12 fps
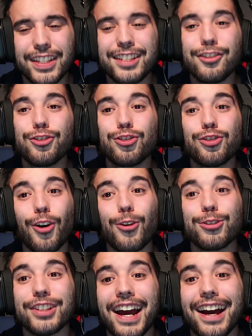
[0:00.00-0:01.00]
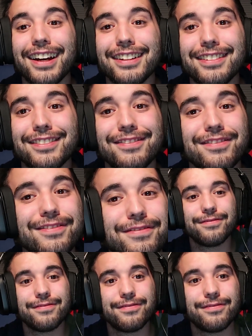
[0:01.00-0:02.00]
This is so sad.
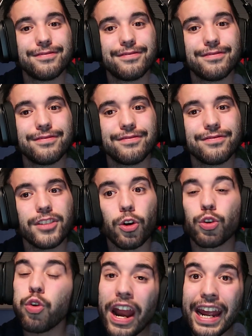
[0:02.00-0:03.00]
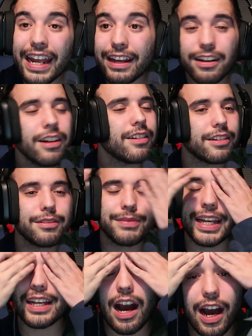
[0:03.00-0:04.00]
A crate! Oh
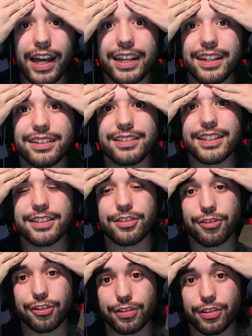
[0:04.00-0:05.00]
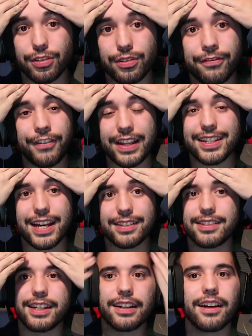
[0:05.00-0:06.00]
my god. This is just
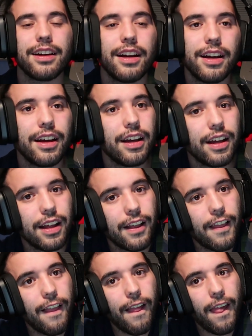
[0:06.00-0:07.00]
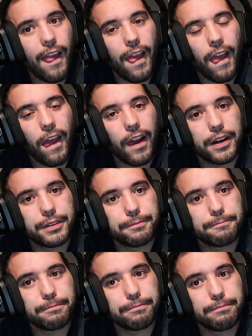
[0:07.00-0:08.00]
fantastic. Earth style.
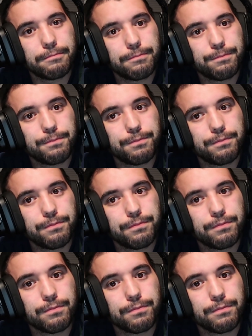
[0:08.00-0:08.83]
Earthquake slam.